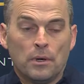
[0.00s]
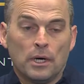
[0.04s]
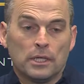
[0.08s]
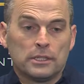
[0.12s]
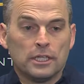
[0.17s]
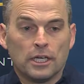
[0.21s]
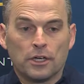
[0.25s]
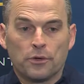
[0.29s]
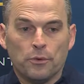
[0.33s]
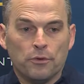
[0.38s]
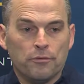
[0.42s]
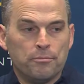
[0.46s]
Well, I
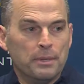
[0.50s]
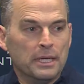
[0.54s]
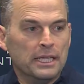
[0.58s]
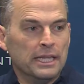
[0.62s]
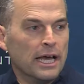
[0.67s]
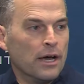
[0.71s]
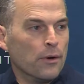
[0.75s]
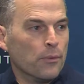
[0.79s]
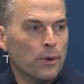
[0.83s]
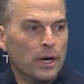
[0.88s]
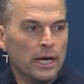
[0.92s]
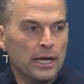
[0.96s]
think we've been
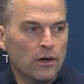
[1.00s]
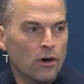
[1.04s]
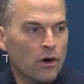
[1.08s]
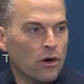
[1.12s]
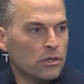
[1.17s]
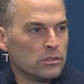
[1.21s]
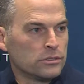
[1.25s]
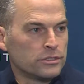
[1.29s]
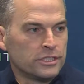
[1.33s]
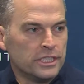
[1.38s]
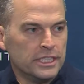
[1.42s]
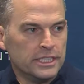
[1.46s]
that way
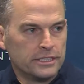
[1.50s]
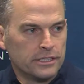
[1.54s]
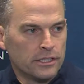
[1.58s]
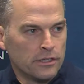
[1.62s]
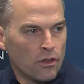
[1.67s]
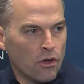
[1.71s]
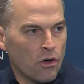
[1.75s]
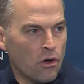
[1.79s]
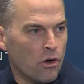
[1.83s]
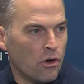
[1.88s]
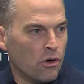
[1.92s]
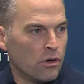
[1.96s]
all season
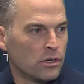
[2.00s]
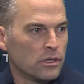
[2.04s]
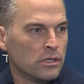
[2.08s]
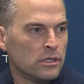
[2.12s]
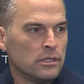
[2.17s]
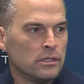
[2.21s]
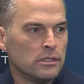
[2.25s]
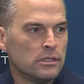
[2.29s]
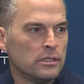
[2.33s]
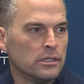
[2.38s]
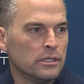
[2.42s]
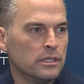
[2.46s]
long.
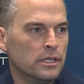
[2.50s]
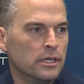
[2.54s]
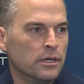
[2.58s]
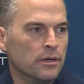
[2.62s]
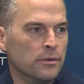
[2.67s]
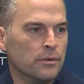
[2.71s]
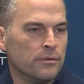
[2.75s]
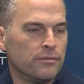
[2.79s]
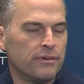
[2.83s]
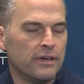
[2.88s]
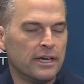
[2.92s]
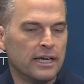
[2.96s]

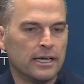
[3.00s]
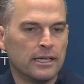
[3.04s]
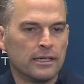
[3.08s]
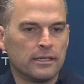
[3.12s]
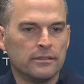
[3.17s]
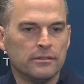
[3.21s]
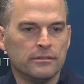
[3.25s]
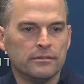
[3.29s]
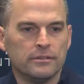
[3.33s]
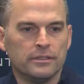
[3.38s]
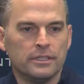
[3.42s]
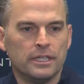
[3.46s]
We've had
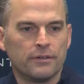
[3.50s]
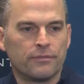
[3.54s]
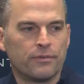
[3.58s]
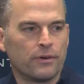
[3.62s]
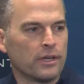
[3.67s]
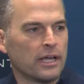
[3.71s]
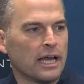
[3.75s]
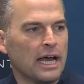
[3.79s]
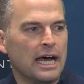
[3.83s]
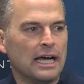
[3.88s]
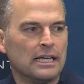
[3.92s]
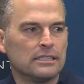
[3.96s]

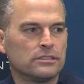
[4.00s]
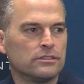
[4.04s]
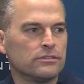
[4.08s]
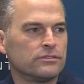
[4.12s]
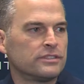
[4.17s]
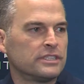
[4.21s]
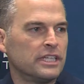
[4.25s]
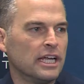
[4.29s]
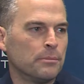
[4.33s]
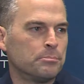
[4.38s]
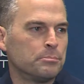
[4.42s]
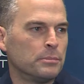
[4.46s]
different guys have
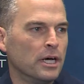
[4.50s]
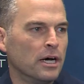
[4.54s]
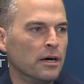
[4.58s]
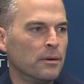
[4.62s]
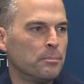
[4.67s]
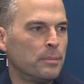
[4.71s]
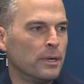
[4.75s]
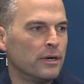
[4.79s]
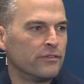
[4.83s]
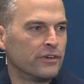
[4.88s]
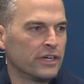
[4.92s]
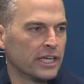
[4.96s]
stepped
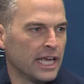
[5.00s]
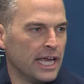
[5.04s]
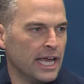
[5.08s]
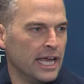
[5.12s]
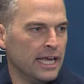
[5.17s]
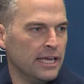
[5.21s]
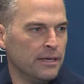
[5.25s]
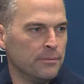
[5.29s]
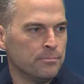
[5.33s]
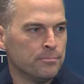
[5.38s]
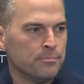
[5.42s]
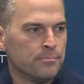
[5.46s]
up every
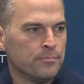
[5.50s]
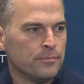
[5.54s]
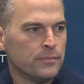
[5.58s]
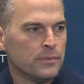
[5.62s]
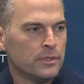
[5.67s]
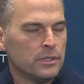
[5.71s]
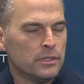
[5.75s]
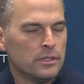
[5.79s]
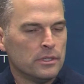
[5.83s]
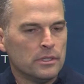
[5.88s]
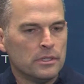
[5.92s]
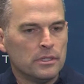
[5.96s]
game.
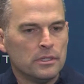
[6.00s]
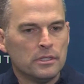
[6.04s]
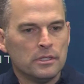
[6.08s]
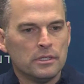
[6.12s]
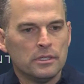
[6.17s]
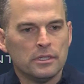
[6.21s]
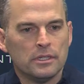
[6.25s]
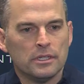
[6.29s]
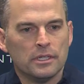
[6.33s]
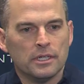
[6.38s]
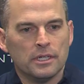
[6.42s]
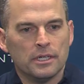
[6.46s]

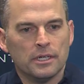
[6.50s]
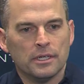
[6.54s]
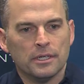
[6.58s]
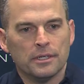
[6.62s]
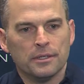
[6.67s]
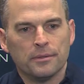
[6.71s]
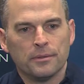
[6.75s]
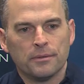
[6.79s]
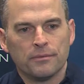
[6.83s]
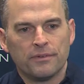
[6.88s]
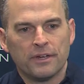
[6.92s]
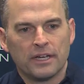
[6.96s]

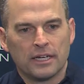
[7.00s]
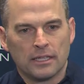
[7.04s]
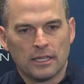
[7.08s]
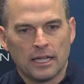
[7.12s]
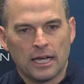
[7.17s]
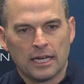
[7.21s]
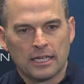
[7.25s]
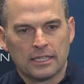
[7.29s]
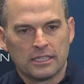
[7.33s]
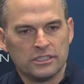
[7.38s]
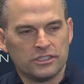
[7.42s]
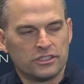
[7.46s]
We've had a
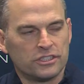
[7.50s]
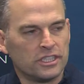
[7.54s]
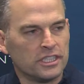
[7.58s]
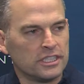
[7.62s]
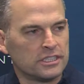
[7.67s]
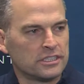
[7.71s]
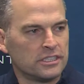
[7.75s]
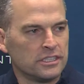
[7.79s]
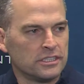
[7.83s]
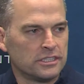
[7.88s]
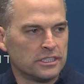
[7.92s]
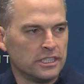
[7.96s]
lot of
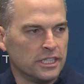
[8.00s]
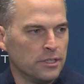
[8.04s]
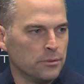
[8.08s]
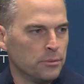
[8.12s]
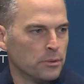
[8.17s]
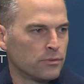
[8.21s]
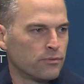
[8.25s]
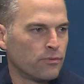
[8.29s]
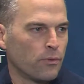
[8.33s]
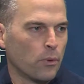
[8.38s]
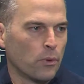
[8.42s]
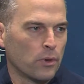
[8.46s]
consistency
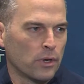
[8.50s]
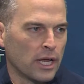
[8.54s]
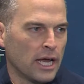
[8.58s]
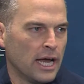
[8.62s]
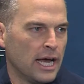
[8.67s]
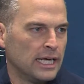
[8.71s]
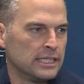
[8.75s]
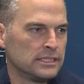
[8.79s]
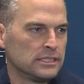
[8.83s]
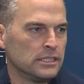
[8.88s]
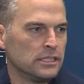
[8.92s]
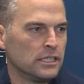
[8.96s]
with four
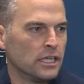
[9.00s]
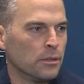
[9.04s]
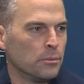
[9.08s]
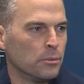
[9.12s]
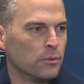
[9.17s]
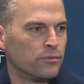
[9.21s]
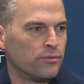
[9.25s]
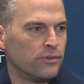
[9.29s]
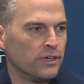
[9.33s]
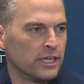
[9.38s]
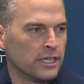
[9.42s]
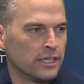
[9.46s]
guys in
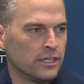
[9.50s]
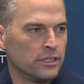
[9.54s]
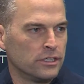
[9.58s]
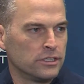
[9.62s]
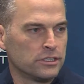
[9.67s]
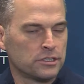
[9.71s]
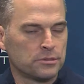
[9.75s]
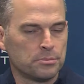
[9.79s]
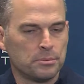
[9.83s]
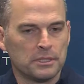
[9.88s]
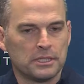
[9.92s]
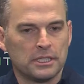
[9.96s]
double
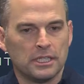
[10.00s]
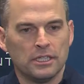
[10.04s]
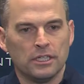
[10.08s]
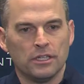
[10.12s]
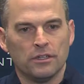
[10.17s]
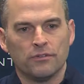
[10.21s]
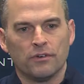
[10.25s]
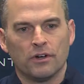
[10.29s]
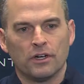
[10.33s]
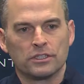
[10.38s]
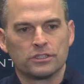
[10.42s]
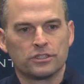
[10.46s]
figures, but then
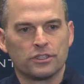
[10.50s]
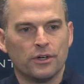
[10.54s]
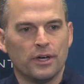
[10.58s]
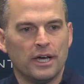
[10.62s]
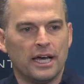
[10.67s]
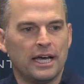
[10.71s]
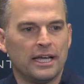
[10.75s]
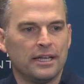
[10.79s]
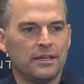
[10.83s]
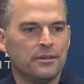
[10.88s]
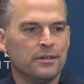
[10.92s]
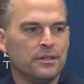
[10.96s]
you've also
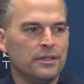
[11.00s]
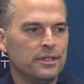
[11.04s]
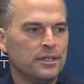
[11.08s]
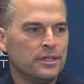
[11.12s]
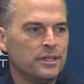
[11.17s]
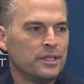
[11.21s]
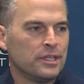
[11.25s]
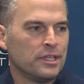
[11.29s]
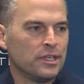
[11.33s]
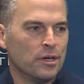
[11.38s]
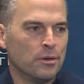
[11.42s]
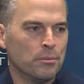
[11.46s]
had
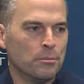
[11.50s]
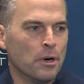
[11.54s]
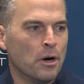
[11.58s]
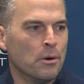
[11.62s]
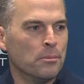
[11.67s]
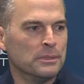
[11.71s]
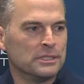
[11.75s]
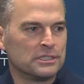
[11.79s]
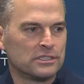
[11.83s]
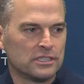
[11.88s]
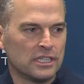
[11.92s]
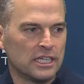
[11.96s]

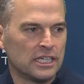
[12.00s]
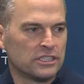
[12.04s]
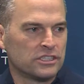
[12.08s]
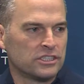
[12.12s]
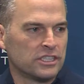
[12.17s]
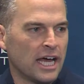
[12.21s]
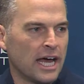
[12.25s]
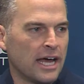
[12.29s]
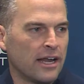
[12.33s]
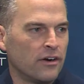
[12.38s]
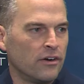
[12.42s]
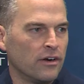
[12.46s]
moments like
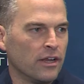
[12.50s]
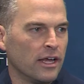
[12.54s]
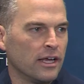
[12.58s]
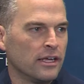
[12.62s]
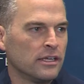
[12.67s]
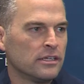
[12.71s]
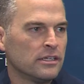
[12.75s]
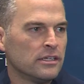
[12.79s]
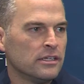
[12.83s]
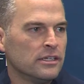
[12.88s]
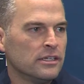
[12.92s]
Saturday